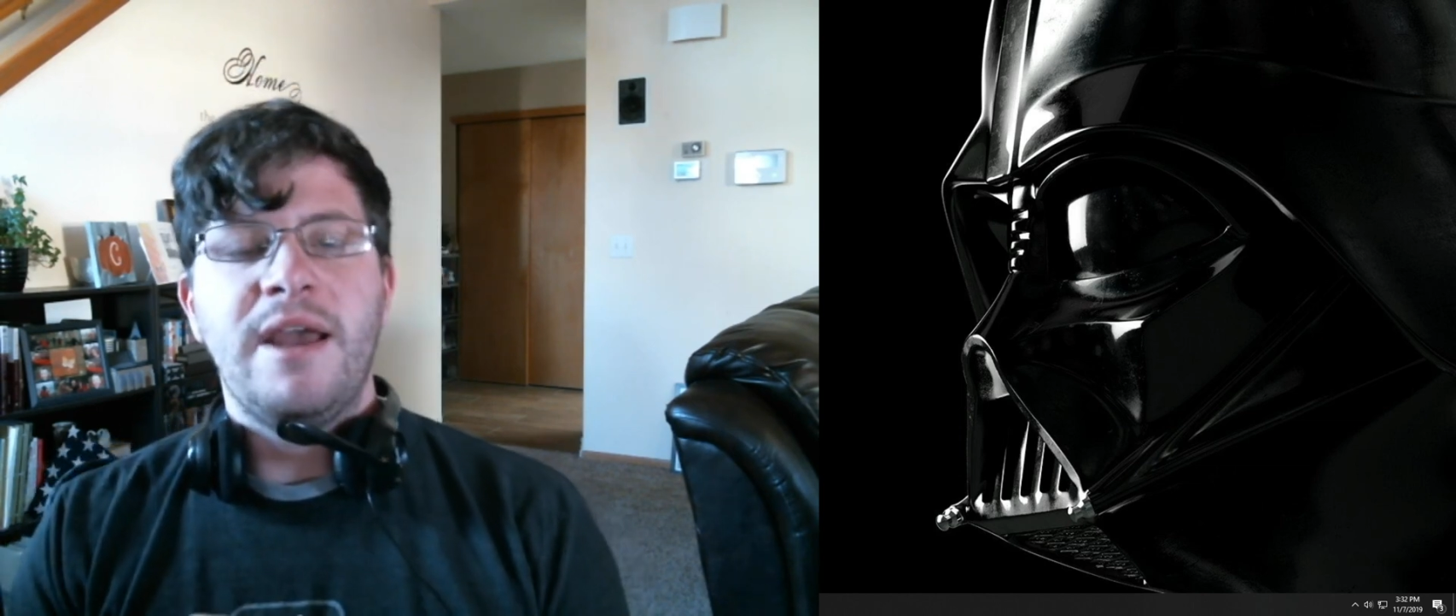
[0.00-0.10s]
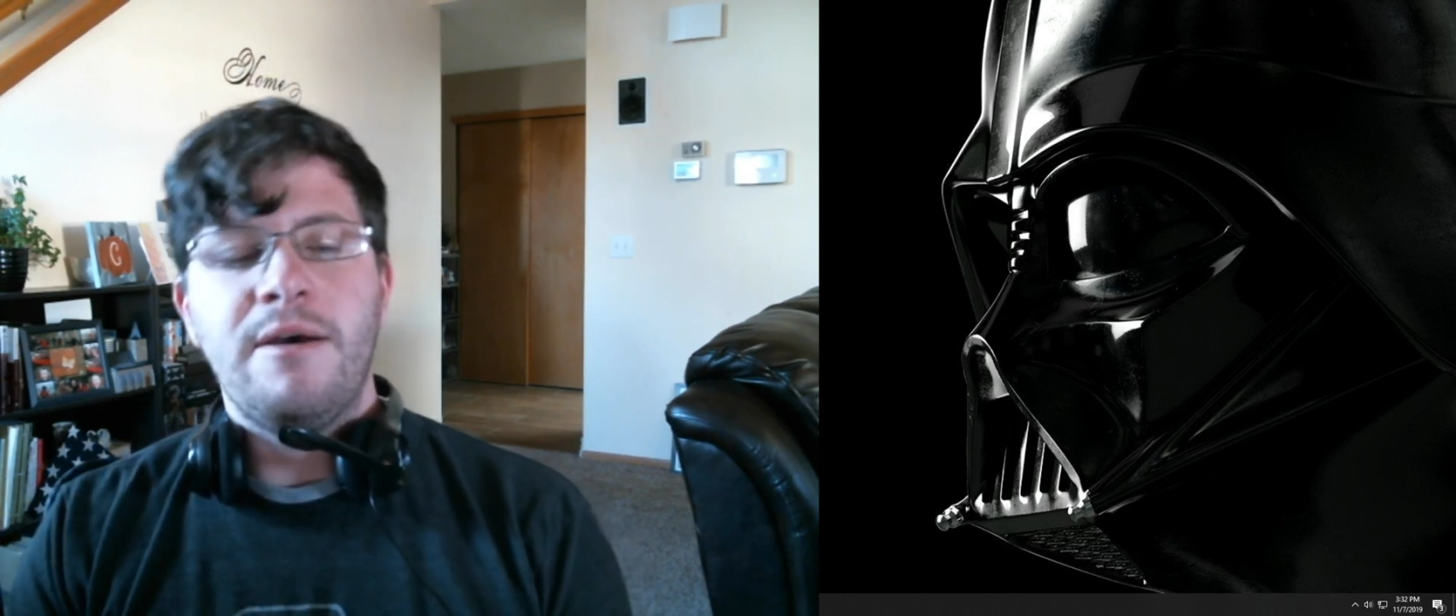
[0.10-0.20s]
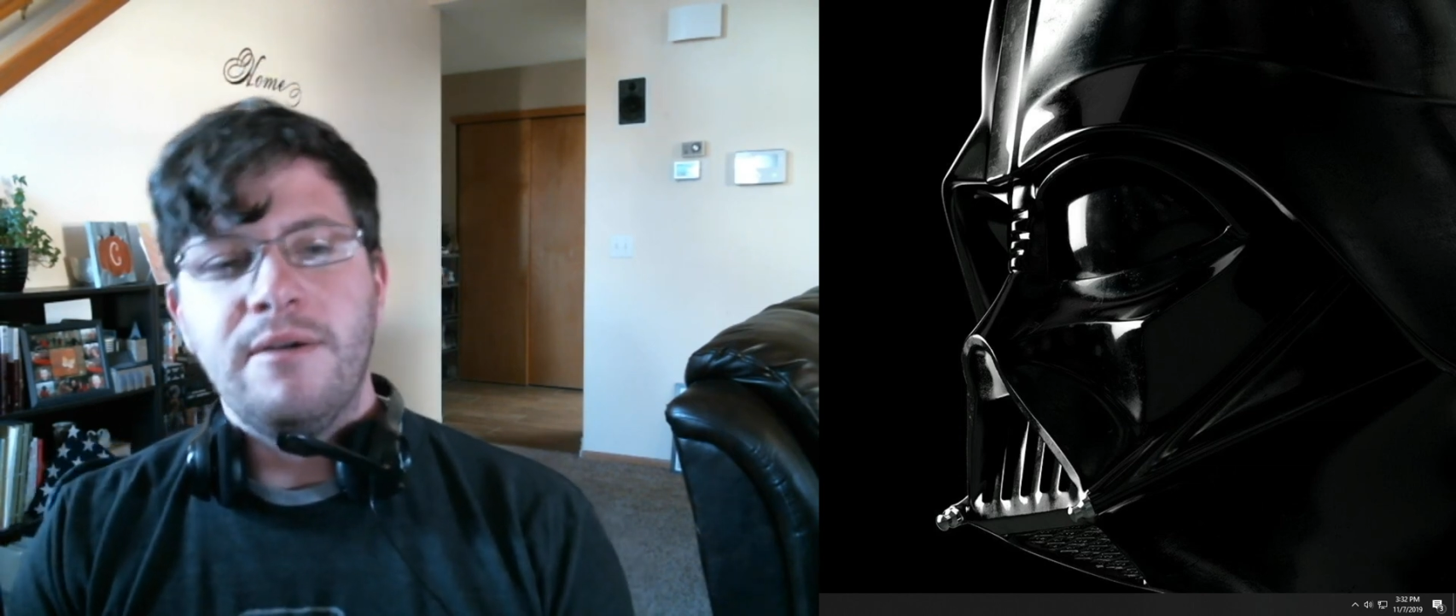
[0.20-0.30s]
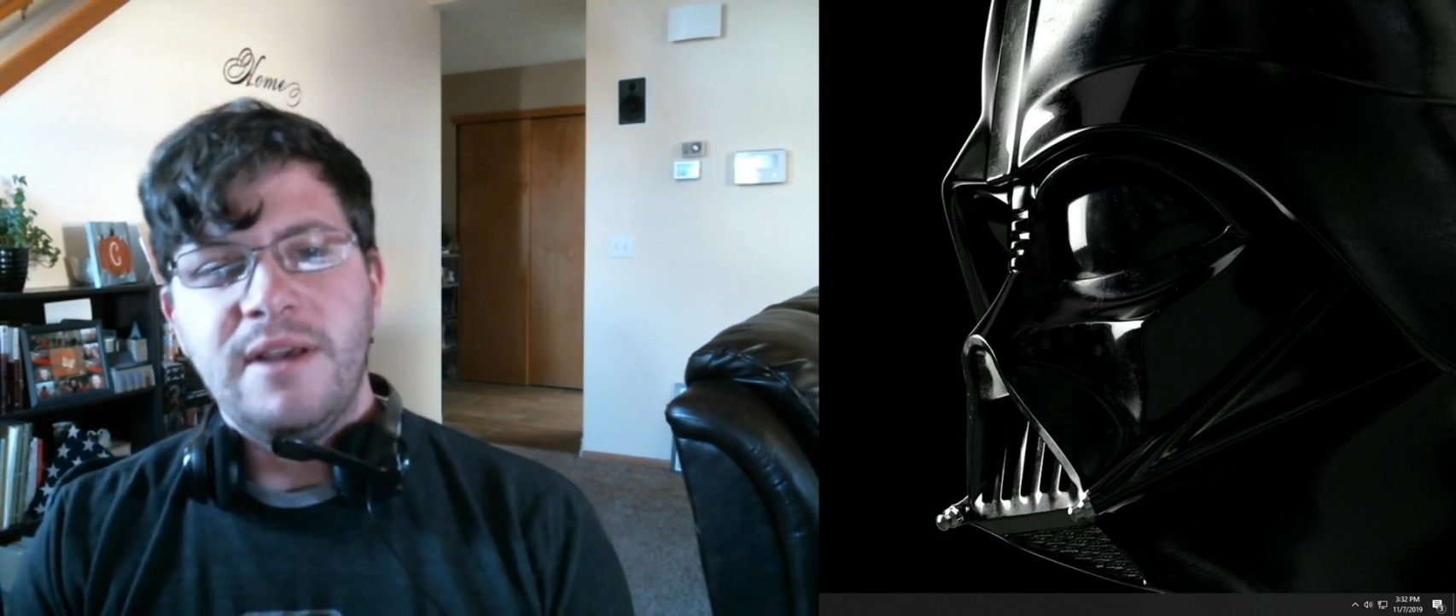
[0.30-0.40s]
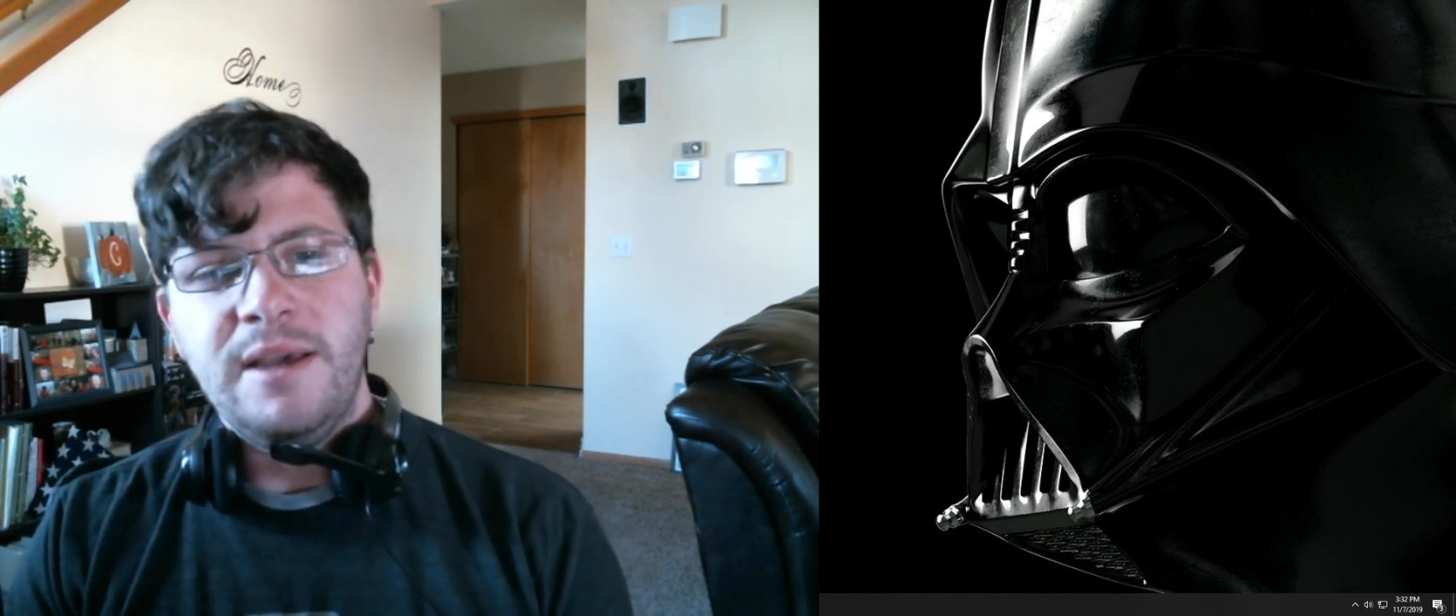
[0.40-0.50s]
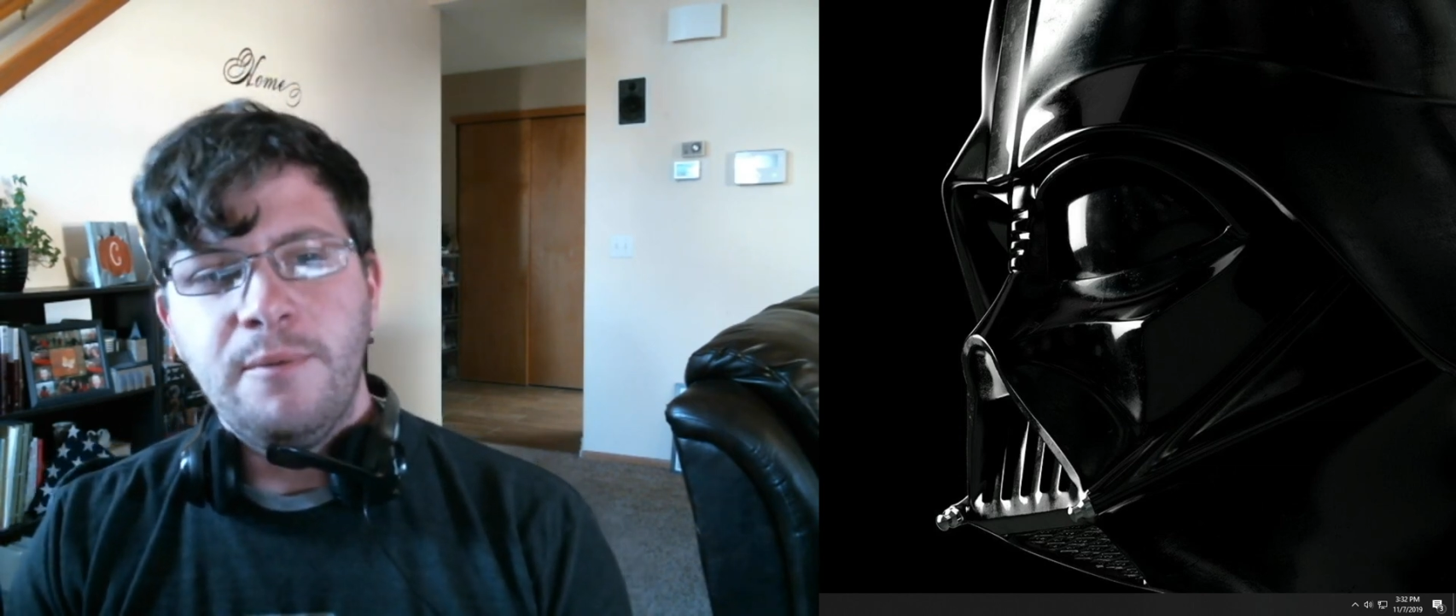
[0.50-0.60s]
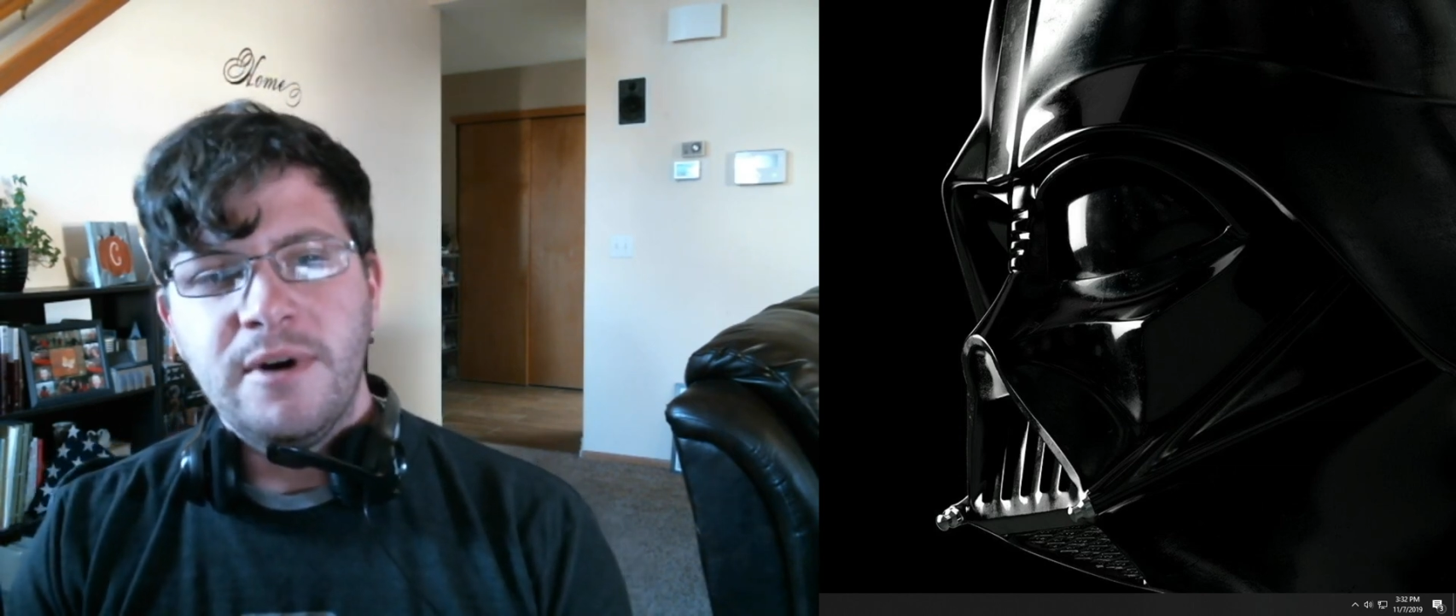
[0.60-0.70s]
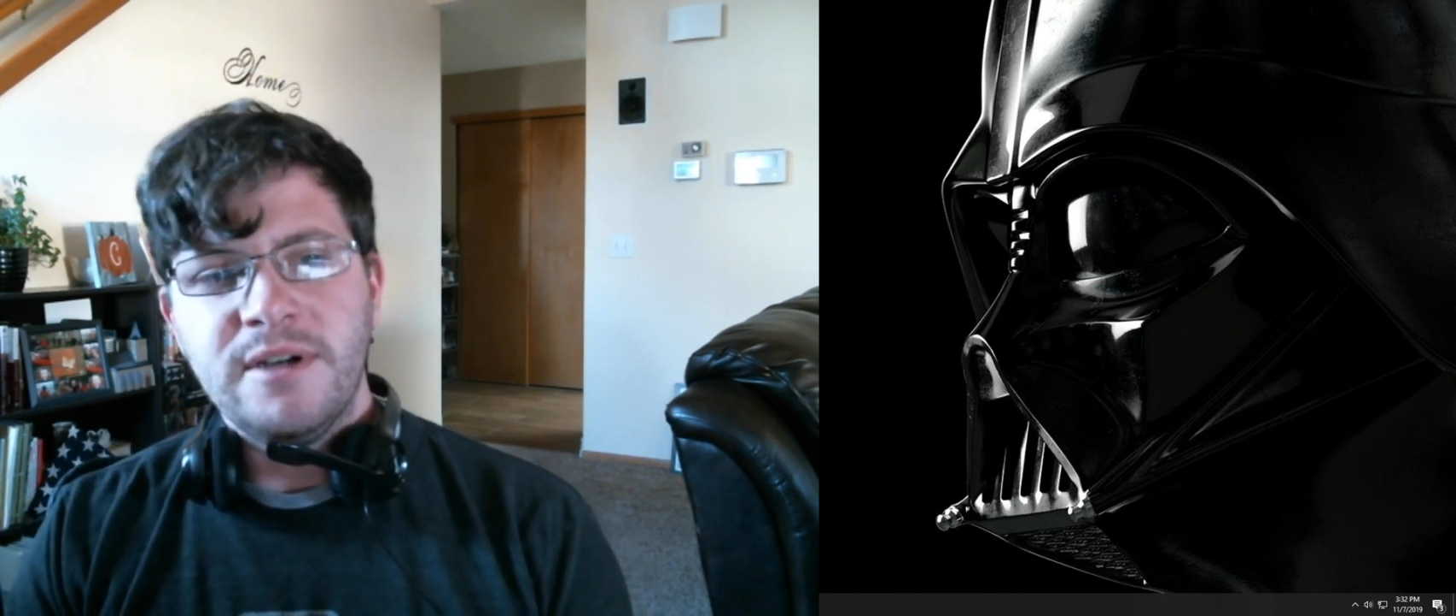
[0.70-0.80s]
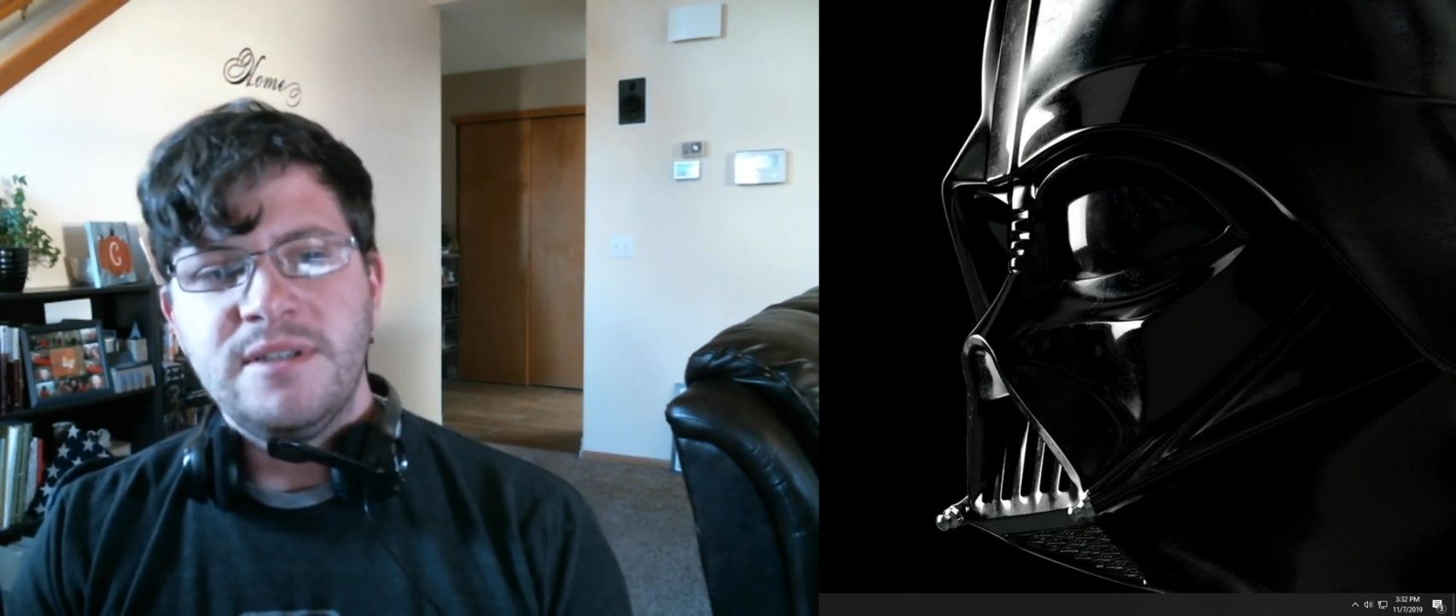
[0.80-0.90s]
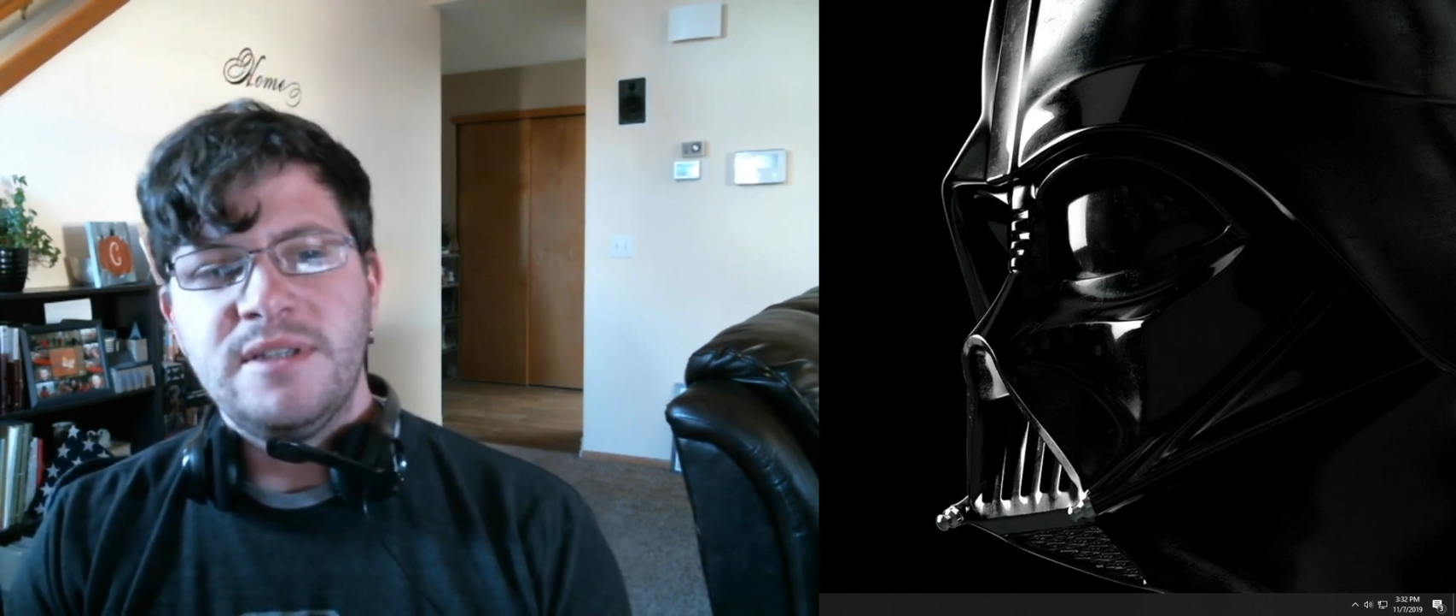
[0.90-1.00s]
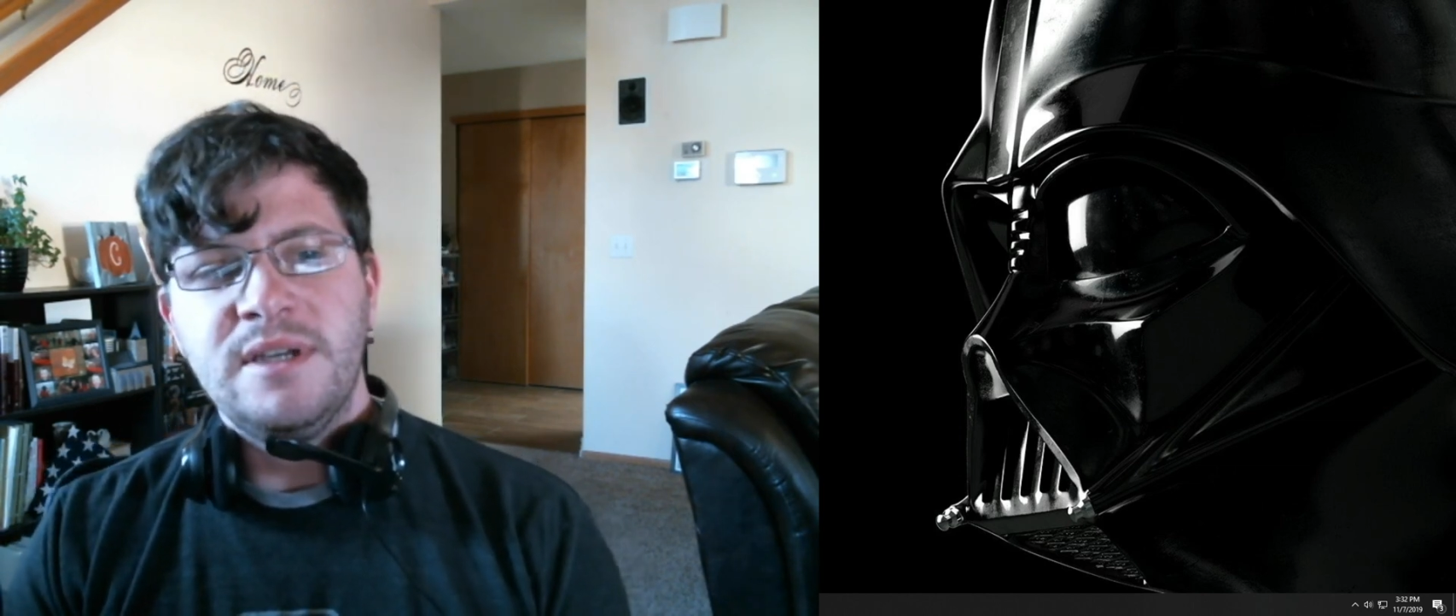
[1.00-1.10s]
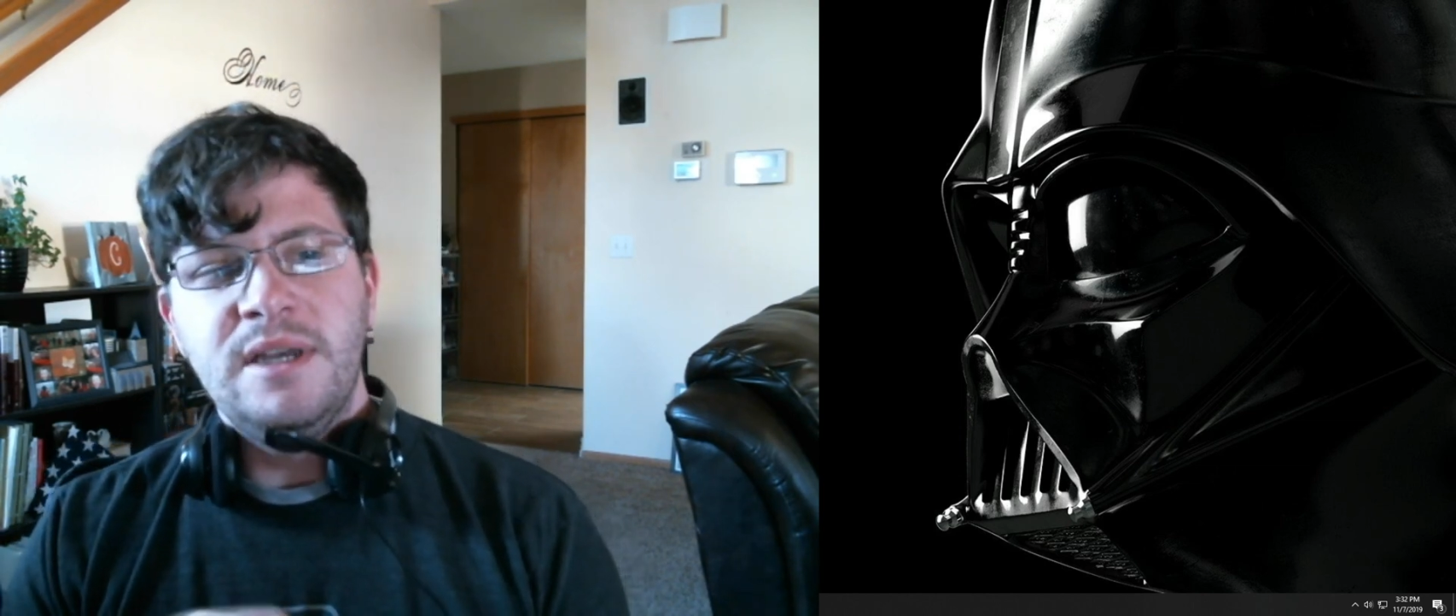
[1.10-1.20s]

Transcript: out keywords